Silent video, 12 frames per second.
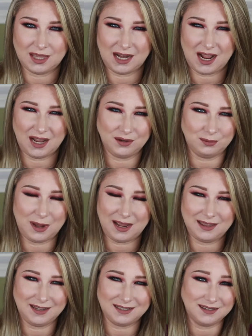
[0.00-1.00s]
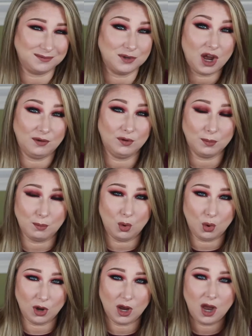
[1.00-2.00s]
that I like to cover
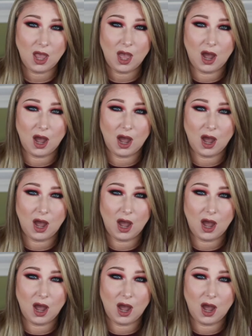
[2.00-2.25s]
more,